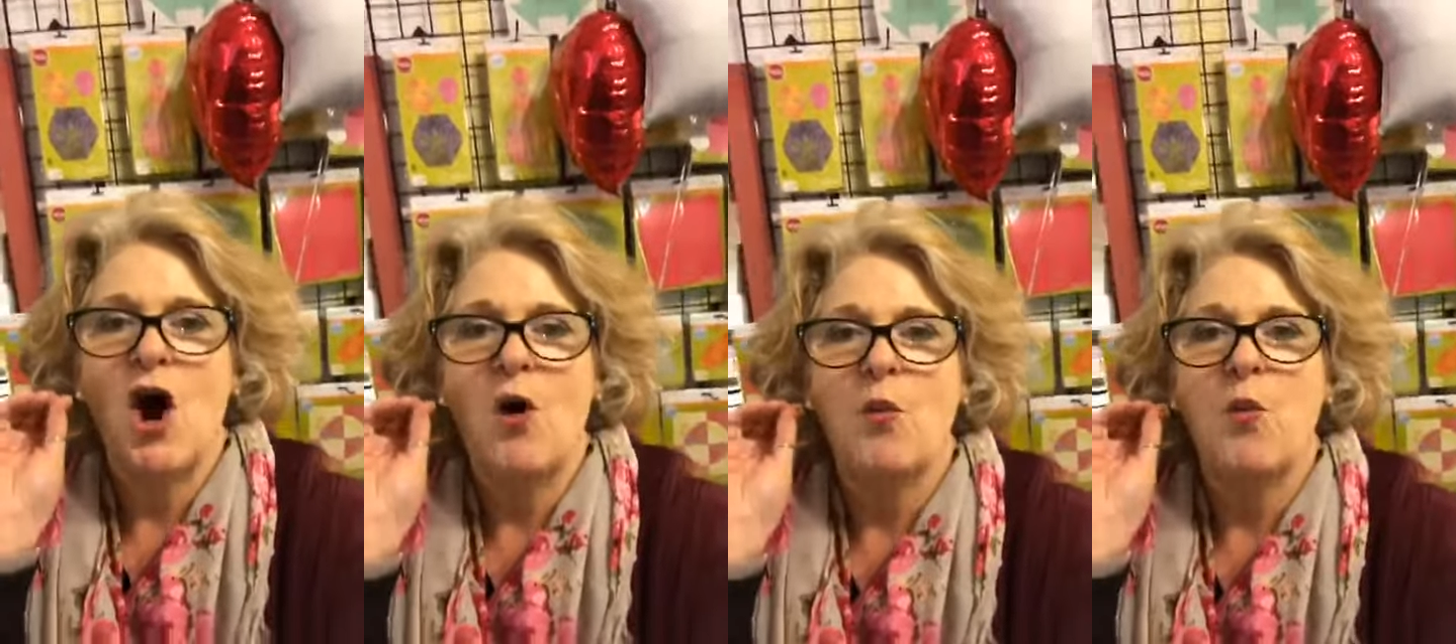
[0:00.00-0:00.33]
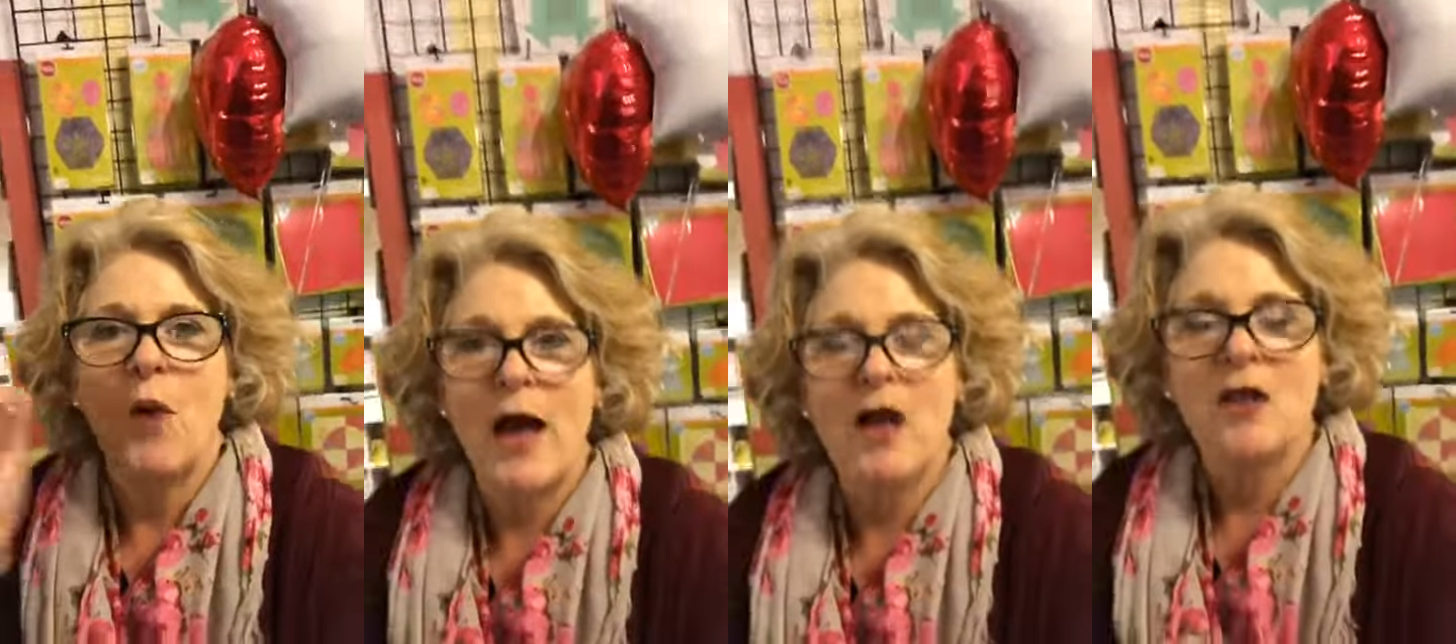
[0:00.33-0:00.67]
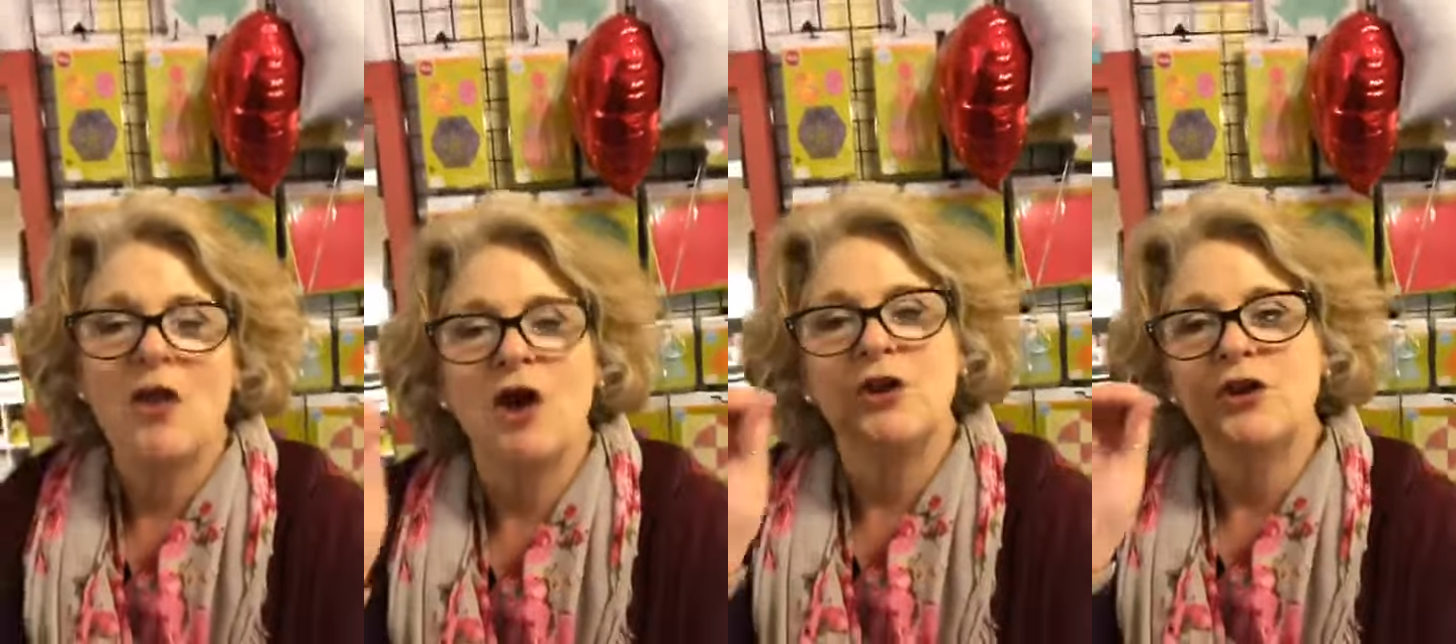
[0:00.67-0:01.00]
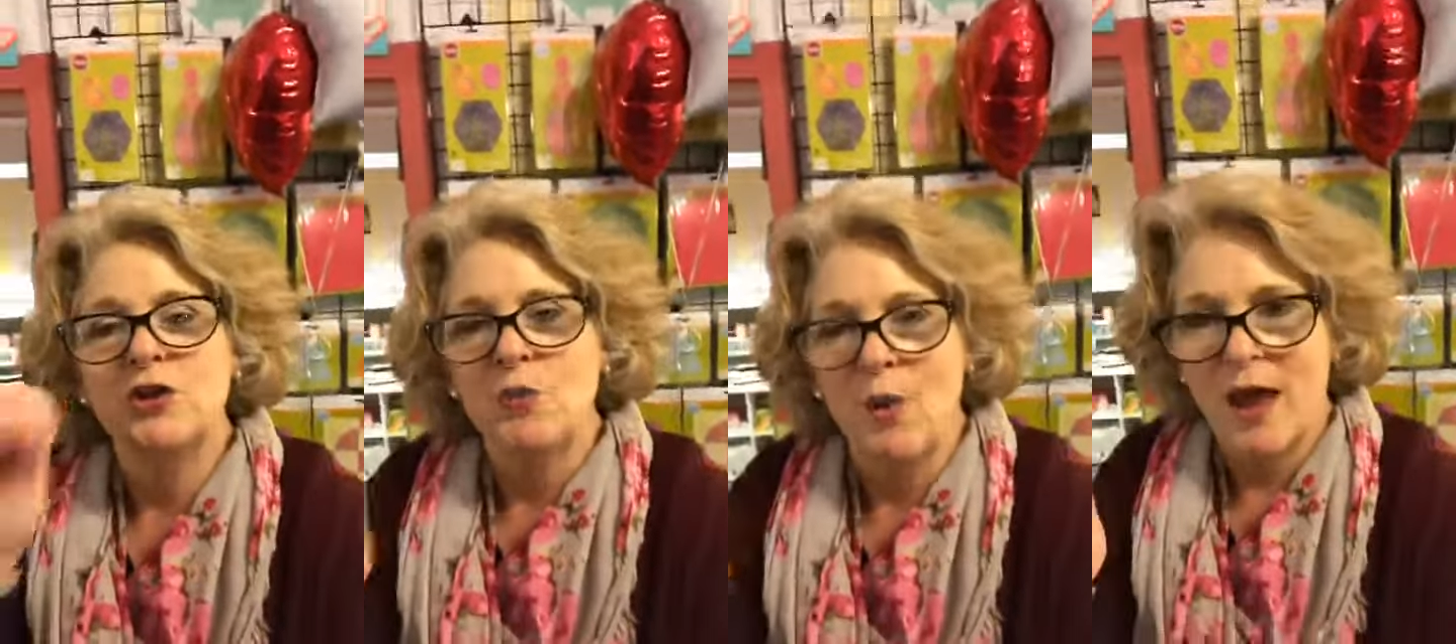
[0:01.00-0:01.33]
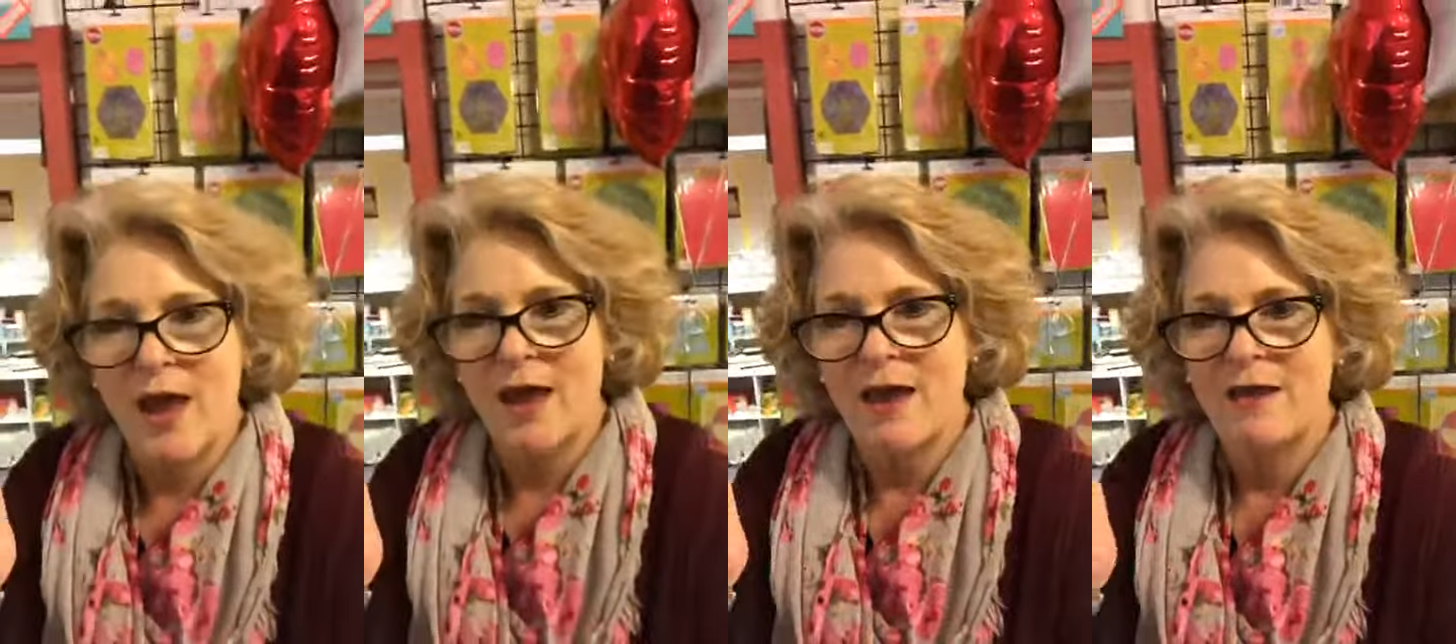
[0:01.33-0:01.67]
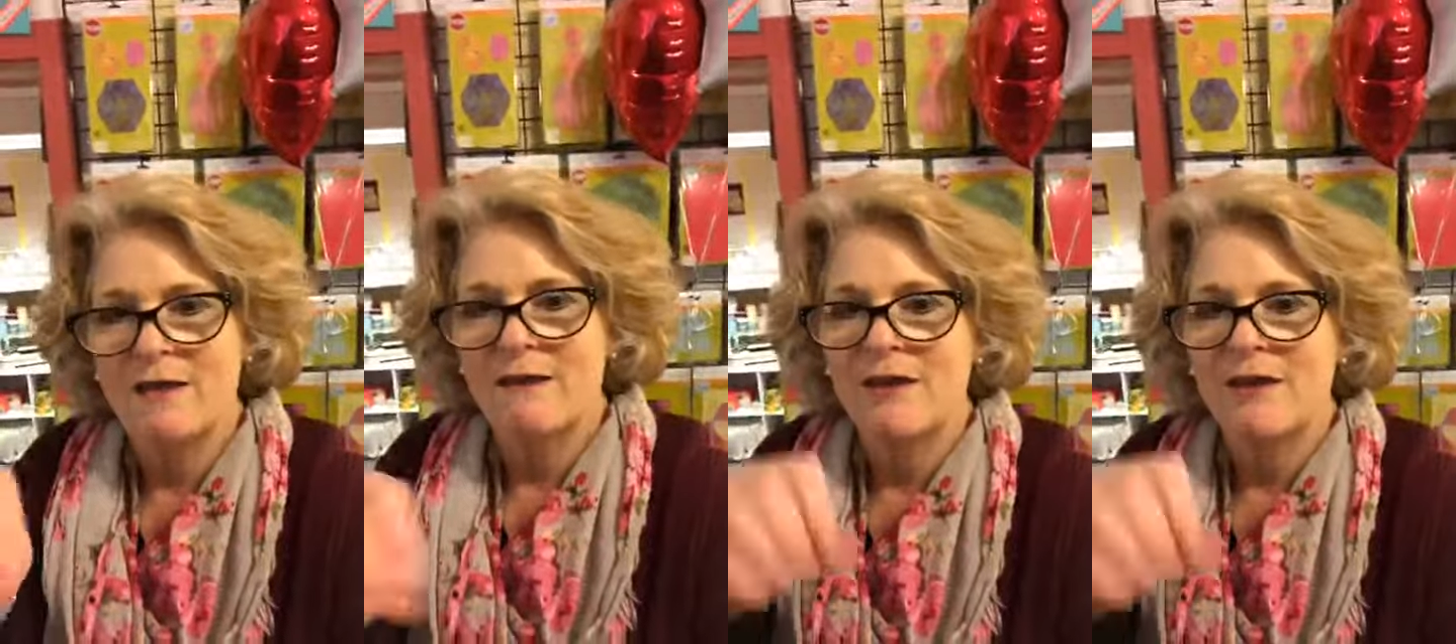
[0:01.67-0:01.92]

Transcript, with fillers: well on your way